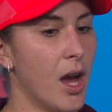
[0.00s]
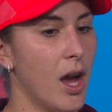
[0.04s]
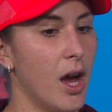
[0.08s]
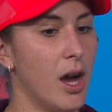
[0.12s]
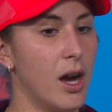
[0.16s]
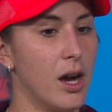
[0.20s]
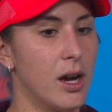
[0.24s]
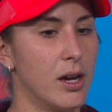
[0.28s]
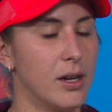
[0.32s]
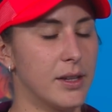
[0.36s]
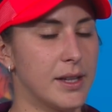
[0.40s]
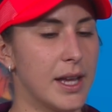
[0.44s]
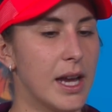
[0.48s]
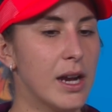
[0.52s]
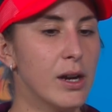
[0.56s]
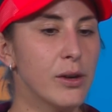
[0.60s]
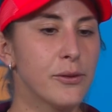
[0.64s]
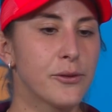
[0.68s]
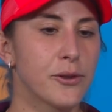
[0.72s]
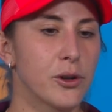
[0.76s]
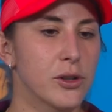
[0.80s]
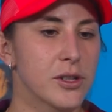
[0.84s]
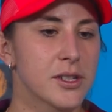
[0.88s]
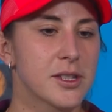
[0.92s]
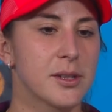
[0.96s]
Uh, yeah,
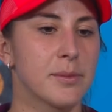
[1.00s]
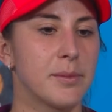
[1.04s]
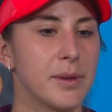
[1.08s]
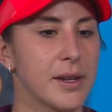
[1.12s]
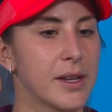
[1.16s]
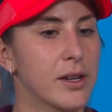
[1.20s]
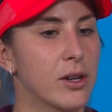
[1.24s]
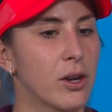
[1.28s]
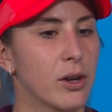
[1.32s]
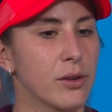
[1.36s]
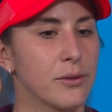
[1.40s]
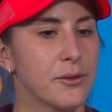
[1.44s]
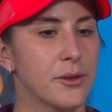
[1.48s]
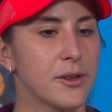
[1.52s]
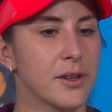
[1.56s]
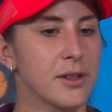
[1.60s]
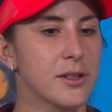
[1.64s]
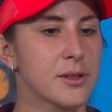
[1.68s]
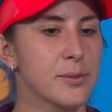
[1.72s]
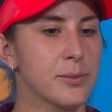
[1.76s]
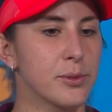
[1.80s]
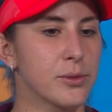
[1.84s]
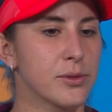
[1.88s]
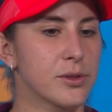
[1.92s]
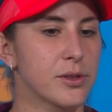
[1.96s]
of course, a big
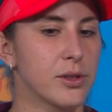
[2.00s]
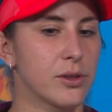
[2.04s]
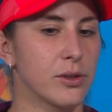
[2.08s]
confidence boost.